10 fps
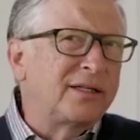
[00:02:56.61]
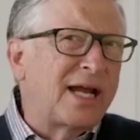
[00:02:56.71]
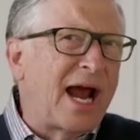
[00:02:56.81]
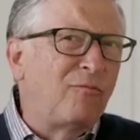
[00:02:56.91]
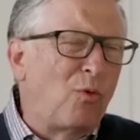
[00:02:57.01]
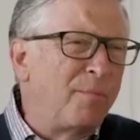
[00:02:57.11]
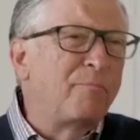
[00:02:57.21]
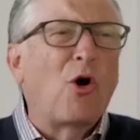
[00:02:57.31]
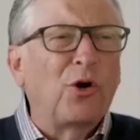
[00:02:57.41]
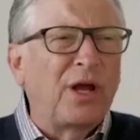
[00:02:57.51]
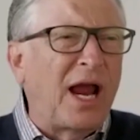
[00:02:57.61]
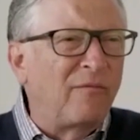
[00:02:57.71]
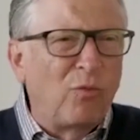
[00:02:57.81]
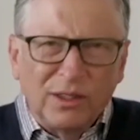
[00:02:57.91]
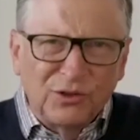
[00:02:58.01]
to have one party
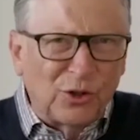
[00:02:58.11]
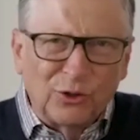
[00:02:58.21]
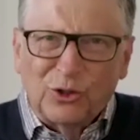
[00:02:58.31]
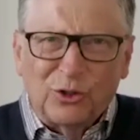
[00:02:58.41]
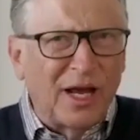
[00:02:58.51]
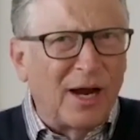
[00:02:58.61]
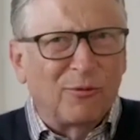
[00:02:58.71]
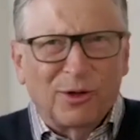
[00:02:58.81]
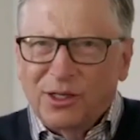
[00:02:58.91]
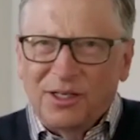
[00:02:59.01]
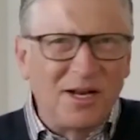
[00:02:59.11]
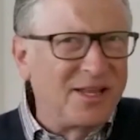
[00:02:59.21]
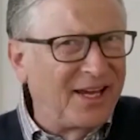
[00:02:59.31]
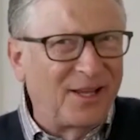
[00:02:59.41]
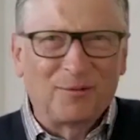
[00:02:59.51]
have one social network and
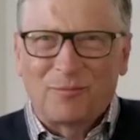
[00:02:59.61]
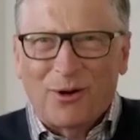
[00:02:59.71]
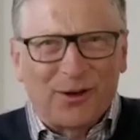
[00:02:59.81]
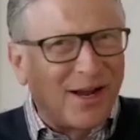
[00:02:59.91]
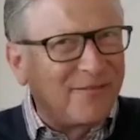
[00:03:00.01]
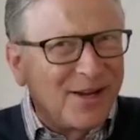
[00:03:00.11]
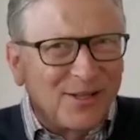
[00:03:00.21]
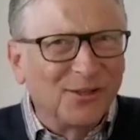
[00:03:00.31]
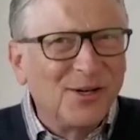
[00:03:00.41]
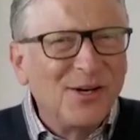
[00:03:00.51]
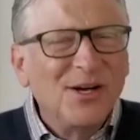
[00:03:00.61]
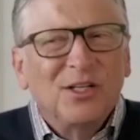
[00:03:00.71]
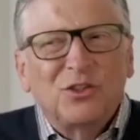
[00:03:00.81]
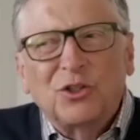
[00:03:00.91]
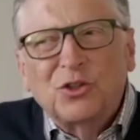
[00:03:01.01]
the other party have another
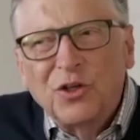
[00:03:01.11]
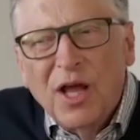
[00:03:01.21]
social